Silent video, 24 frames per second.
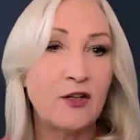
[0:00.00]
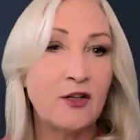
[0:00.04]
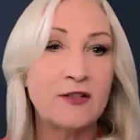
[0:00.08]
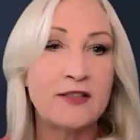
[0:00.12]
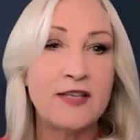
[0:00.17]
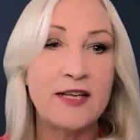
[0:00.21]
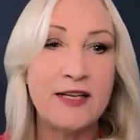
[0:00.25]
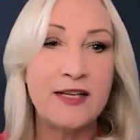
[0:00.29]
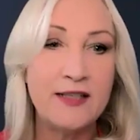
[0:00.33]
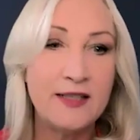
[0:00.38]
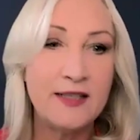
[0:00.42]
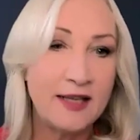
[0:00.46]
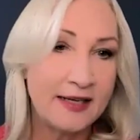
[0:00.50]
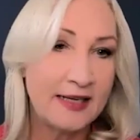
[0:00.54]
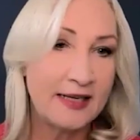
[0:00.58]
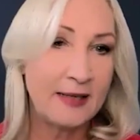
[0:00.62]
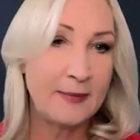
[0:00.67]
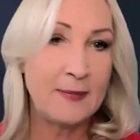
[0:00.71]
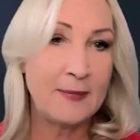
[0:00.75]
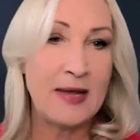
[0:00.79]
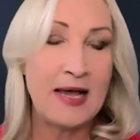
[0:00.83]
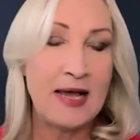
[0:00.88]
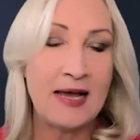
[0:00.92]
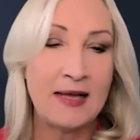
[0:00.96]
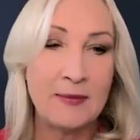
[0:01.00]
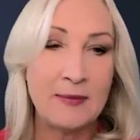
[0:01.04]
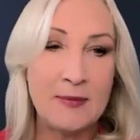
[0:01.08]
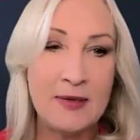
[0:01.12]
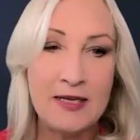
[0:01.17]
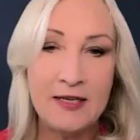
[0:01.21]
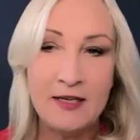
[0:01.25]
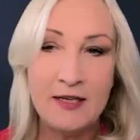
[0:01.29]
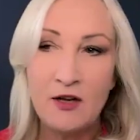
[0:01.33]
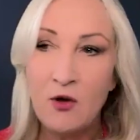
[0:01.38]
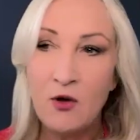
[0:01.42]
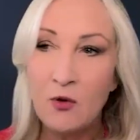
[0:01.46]
all day like in Mad
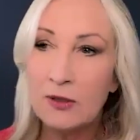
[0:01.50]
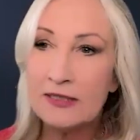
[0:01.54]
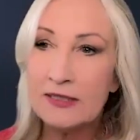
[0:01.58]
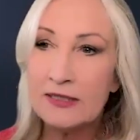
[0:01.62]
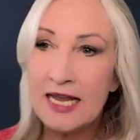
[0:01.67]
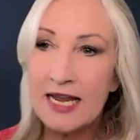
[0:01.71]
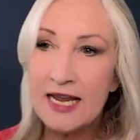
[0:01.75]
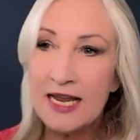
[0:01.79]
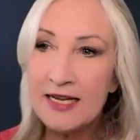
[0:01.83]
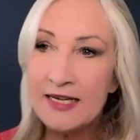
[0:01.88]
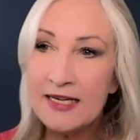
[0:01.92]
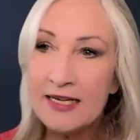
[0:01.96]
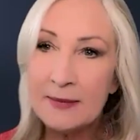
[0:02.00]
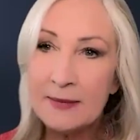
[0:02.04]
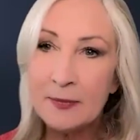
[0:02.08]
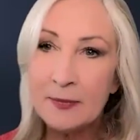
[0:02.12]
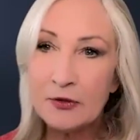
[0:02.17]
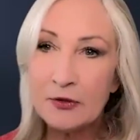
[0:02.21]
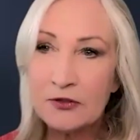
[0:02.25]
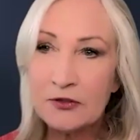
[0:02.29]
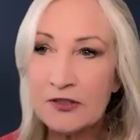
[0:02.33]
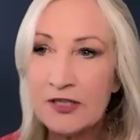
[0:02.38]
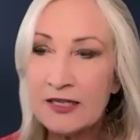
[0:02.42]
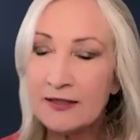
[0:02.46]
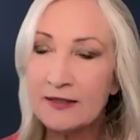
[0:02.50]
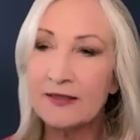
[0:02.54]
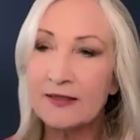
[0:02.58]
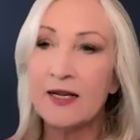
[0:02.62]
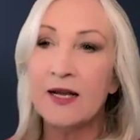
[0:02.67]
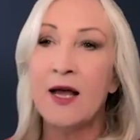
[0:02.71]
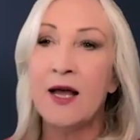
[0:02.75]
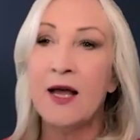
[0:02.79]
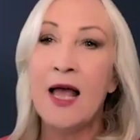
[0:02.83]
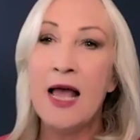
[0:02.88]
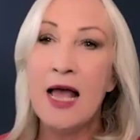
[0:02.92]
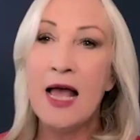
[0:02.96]
Men. No, it's 80%
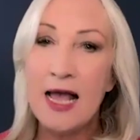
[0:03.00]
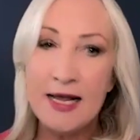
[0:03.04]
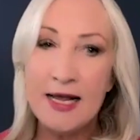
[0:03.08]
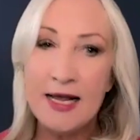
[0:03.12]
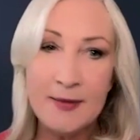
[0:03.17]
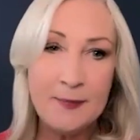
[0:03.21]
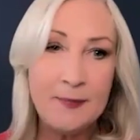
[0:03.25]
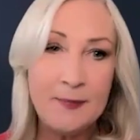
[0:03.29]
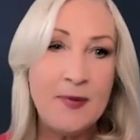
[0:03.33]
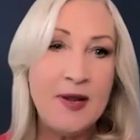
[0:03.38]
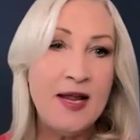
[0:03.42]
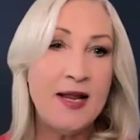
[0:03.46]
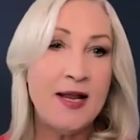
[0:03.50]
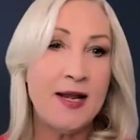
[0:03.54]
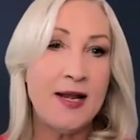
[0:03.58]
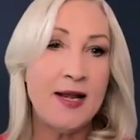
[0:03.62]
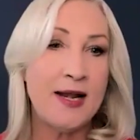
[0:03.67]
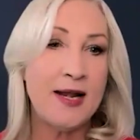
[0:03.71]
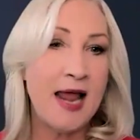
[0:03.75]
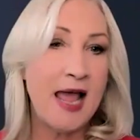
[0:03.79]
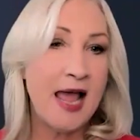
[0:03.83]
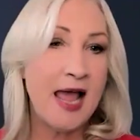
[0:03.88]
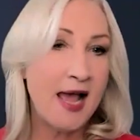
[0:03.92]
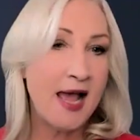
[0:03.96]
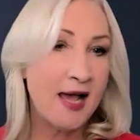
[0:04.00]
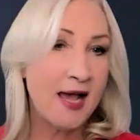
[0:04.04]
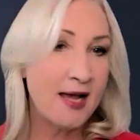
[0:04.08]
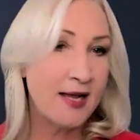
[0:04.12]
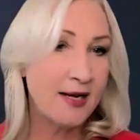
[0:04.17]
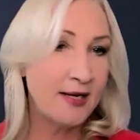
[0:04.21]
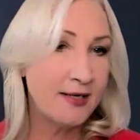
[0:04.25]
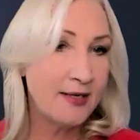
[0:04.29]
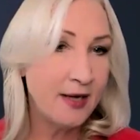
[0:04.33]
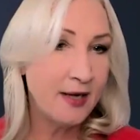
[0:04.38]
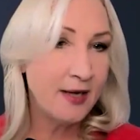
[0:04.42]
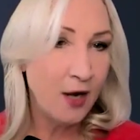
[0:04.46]
admin
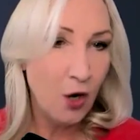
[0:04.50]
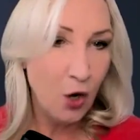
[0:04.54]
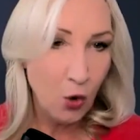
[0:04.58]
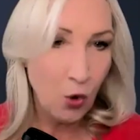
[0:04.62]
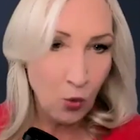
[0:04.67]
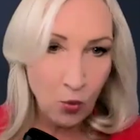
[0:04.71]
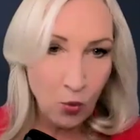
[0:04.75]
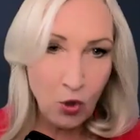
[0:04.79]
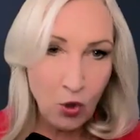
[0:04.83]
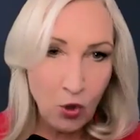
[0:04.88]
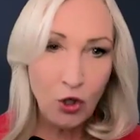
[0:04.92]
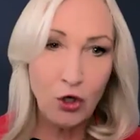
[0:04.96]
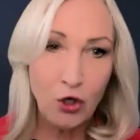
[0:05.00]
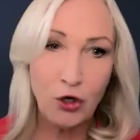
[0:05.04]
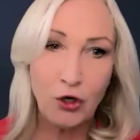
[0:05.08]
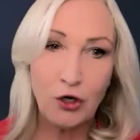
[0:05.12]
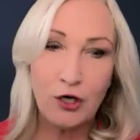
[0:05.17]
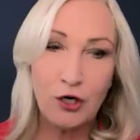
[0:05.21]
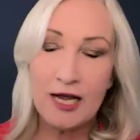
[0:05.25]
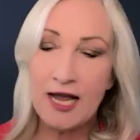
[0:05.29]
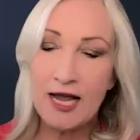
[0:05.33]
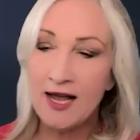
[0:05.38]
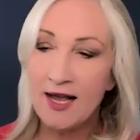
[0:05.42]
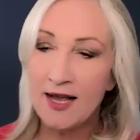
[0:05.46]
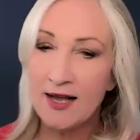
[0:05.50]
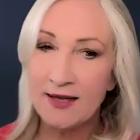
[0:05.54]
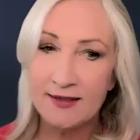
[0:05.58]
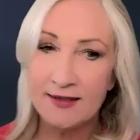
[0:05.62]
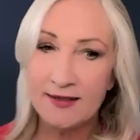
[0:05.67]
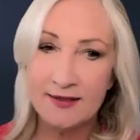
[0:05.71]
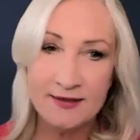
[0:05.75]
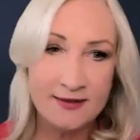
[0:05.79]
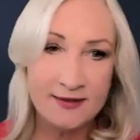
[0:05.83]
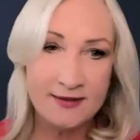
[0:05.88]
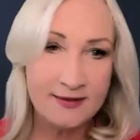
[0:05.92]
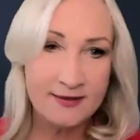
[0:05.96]
and work
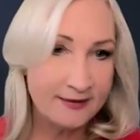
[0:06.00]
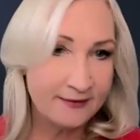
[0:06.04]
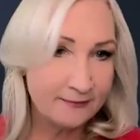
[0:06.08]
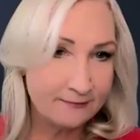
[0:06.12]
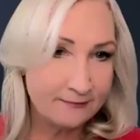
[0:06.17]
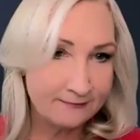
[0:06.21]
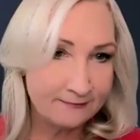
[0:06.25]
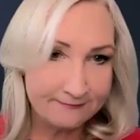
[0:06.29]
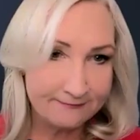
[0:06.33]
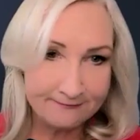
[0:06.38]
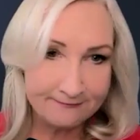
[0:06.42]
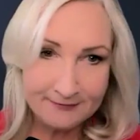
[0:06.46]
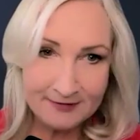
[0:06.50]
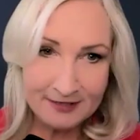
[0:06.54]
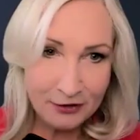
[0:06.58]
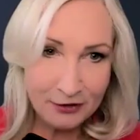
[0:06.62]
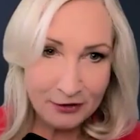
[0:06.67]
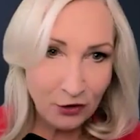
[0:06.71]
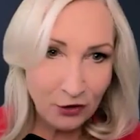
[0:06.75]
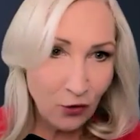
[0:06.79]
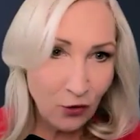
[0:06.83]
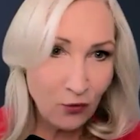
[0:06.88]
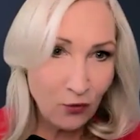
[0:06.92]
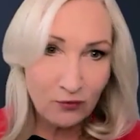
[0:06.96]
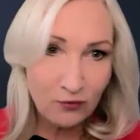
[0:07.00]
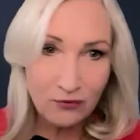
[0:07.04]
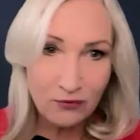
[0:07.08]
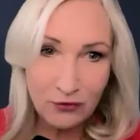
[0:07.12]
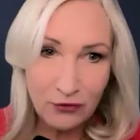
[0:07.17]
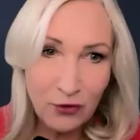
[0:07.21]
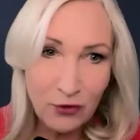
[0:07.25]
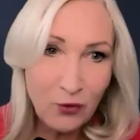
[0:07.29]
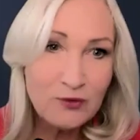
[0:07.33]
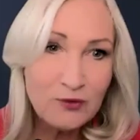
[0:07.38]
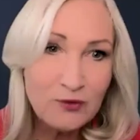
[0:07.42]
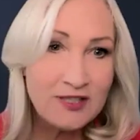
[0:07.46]
and
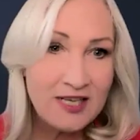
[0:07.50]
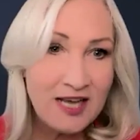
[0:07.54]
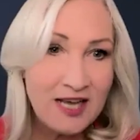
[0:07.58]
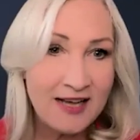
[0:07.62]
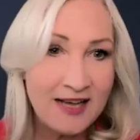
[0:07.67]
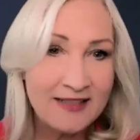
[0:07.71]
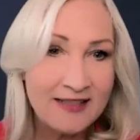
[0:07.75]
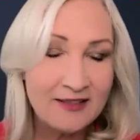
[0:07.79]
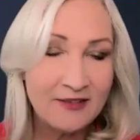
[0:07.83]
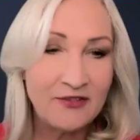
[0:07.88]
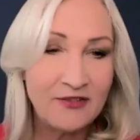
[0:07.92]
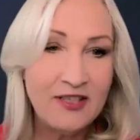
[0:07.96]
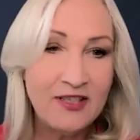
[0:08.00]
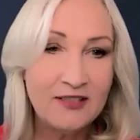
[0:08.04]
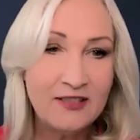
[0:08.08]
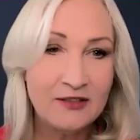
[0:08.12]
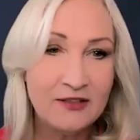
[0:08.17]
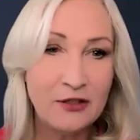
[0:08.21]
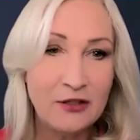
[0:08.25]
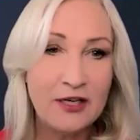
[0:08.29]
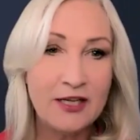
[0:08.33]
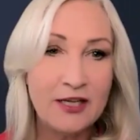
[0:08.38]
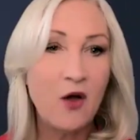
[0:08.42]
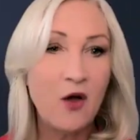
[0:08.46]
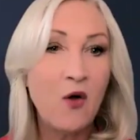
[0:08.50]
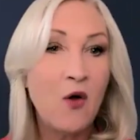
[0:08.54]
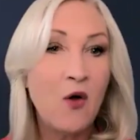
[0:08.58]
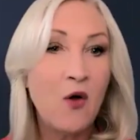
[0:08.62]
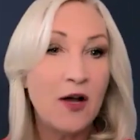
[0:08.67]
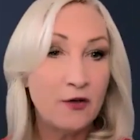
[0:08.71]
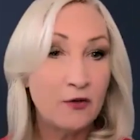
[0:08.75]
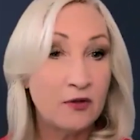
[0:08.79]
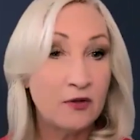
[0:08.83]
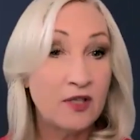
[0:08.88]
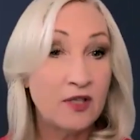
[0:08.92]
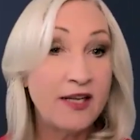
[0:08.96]
those kind of things. And they're like, oh, I
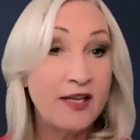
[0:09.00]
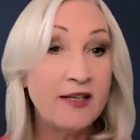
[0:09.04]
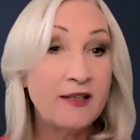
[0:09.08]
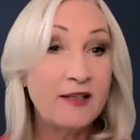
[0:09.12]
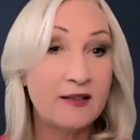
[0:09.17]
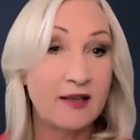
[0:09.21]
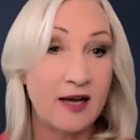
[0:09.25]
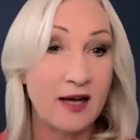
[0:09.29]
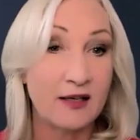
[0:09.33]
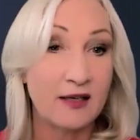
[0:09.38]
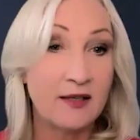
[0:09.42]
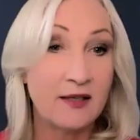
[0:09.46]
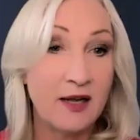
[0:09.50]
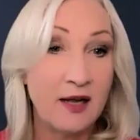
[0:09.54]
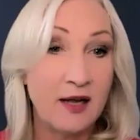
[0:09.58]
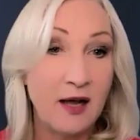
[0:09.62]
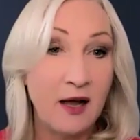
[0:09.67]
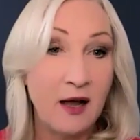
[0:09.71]
don't like that.